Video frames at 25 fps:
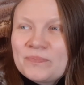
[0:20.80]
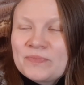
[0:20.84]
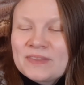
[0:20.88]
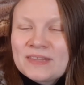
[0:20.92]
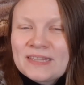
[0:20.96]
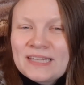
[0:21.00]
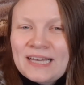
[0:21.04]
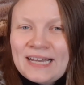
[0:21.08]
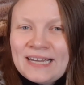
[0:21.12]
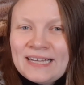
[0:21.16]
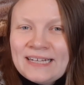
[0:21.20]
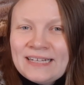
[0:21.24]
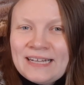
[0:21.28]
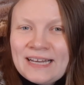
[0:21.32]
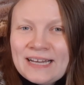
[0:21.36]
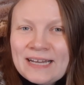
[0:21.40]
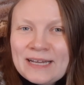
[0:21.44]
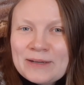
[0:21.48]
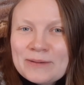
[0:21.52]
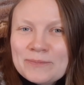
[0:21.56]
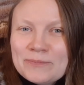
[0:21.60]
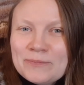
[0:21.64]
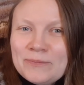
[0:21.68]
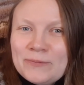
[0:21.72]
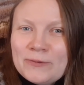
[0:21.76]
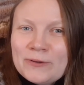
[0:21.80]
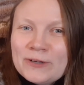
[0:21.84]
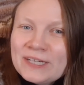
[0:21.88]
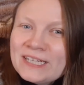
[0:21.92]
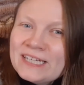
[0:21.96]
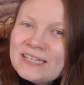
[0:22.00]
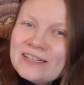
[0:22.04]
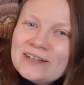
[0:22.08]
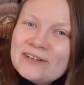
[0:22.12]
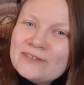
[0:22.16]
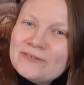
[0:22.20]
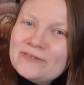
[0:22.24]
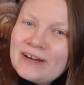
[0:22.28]
9 I'm
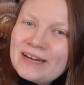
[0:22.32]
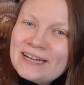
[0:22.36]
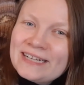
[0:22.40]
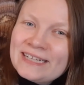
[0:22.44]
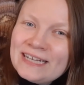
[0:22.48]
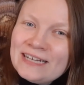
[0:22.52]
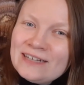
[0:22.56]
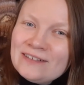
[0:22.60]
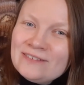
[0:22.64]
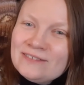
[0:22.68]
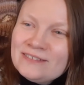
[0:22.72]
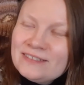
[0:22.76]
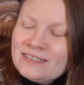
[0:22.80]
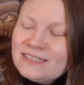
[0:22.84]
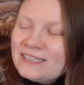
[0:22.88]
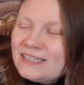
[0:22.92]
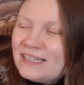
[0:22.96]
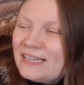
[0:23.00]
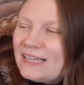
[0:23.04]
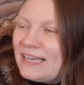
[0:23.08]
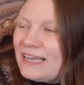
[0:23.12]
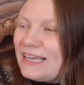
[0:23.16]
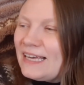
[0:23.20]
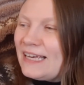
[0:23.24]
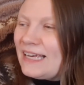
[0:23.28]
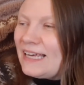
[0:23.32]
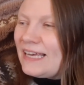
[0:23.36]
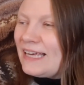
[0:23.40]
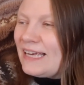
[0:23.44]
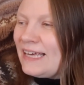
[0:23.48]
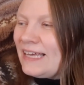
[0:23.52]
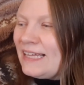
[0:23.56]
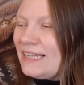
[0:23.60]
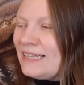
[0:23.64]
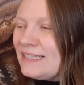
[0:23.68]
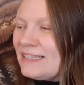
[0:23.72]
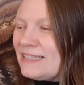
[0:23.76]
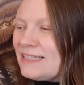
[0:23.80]
working on right now,
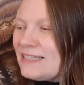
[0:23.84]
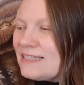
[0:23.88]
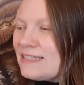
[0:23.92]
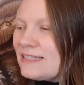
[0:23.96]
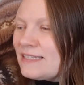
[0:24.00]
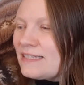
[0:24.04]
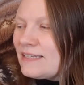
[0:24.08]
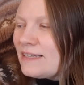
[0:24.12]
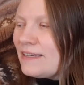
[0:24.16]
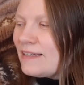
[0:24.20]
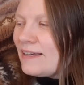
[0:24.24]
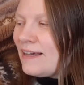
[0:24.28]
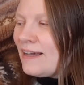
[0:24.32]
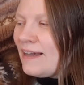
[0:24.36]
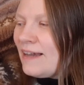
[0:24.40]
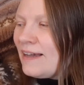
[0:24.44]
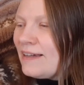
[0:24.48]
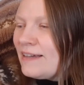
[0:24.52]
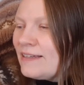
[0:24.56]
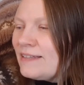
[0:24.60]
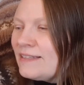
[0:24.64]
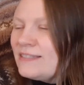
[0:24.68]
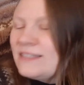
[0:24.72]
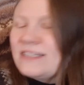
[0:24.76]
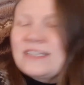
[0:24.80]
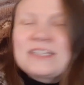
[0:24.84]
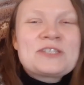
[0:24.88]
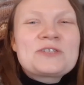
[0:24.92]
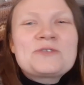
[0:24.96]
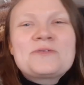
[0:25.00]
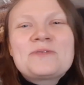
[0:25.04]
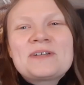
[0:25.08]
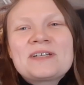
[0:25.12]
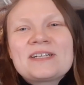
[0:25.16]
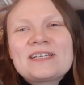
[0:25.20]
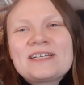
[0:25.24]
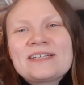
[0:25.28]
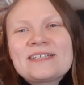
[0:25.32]
and I just
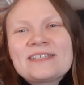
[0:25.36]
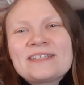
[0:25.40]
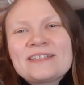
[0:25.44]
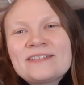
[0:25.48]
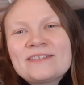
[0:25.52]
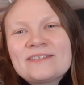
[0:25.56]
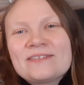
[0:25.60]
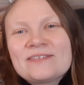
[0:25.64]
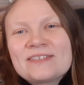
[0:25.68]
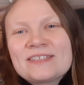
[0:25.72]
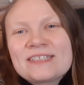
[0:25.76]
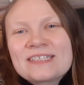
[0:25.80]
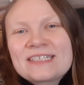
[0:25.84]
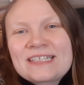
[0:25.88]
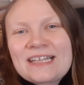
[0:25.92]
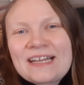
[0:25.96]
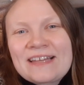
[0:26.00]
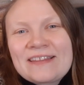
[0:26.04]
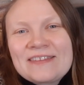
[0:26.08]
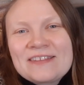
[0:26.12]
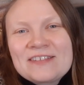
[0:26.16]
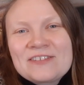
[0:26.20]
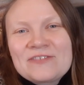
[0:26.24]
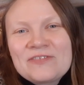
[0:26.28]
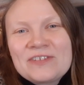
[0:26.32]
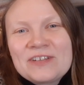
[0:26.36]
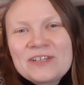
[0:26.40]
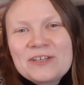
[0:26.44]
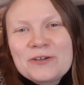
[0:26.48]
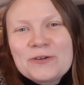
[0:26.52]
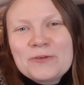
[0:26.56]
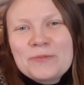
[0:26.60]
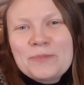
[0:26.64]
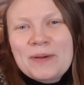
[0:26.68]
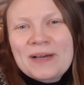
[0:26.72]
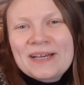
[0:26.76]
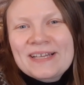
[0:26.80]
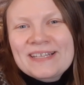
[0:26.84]
want to start this video
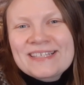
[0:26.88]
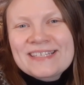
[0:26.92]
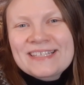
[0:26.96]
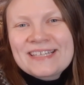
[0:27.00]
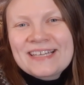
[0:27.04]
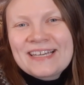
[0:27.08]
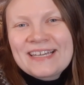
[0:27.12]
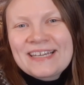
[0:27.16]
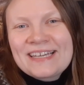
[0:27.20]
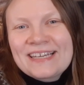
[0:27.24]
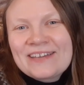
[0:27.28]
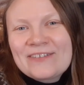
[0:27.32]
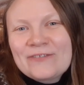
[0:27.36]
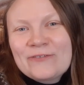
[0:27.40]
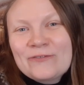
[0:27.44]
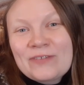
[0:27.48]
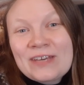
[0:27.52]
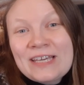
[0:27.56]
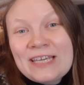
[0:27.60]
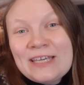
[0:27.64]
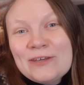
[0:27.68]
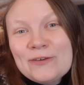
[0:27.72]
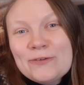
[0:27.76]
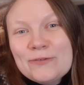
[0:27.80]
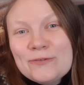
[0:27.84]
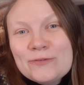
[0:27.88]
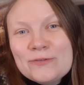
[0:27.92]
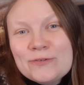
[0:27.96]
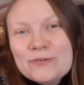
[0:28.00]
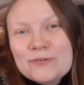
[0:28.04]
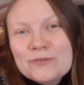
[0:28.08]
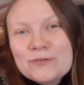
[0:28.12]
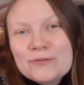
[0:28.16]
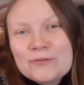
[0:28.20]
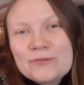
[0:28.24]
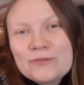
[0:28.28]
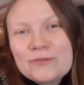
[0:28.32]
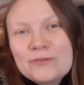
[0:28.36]
by saying thank you
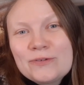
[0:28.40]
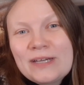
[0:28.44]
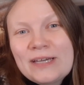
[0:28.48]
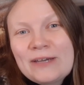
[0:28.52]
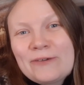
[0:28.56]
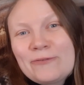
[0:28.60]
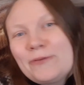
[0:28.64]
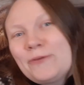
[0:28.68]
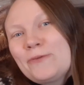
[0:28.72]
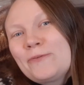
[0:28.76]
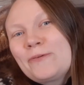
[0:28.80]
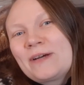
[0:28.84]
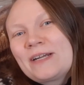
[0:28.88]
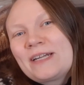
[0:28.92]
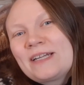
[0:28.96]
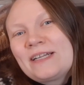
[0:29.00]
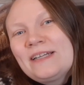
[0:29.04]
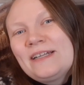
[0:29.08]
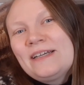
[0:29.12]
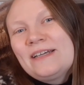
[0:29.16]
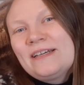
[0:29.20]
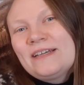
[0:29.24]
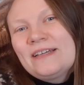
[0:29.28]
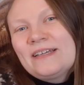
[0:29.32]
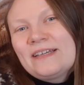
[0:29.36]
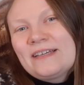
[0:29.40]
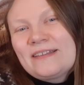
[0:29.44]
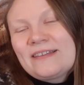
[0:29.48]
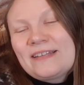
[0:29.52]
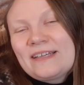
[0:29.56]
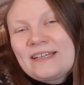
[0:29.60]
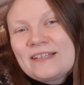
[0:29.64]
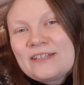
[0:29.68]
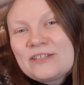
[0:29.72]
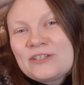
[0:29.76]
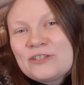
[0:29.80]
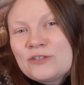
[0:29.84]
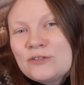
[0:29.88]
to everyone that
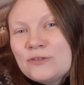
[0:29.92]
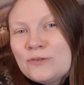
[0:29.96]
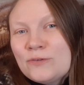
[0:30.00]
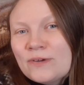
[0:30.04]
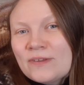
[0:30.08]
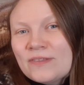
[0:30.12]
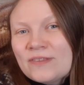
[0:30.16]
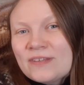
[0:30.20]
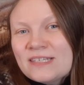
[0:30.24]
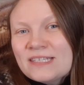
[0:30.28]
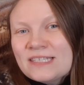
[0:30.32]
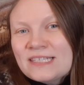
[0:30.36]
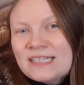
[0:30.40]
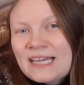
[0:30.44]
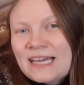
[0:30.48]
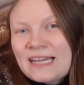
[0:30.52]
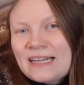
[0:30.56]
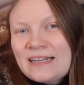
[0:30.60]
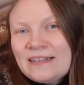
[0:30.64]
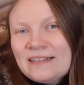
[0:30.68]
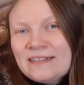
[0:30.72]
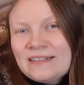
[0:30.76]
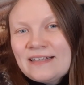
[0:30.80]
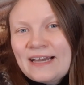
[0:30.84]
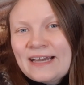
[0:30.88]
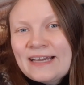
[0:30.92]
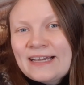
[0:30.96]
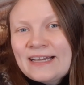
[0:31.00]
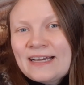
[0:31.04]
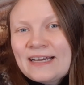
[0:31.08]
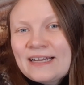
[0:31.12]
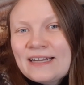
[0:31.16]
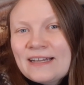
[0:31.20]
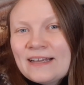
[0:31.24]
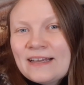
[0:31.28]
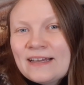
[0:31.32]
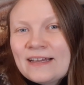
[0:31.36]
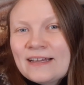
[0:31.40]
is new on this channel. I
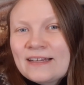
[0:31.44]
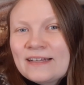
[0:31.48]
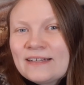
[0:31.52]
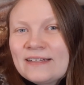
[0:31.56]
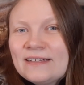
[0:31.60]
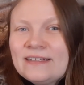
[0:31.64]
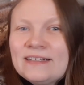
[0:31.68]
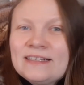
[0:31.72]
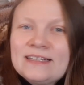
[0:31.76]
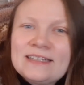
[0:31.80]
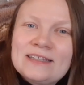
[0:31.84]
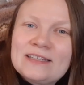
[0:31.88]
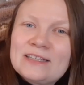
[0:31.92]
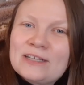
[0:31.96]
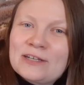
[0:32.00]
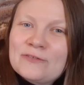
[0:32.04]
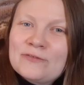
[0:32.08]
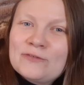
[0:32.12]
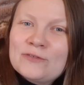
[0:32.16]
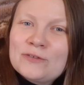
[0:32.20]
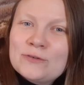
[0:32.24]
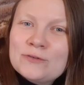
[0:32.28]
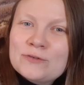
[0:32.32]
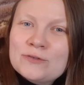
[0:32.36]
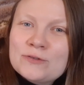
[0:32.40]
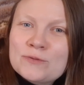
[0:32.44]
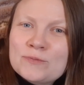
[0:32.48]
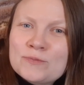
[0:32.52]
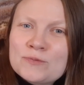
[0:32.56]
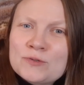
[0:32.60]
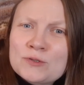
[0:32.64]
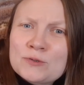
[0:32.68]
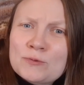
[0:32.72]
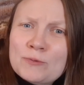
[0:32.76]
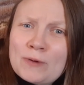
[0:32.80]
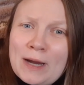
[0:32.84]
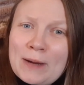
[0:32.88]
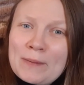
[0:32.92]
got a lot of new
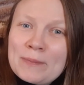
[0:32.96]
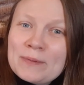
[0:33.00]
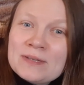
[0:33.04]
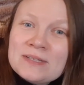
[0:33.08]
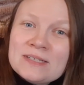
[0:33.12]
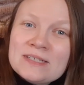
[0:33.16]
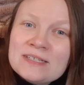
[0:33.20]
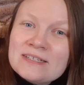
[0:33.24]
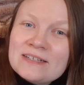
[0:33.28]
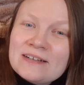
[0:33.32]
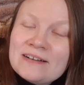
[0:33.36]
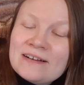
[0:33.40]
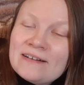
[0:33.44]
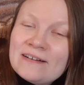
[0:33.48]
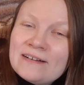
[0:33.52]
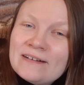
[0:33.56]
subscribers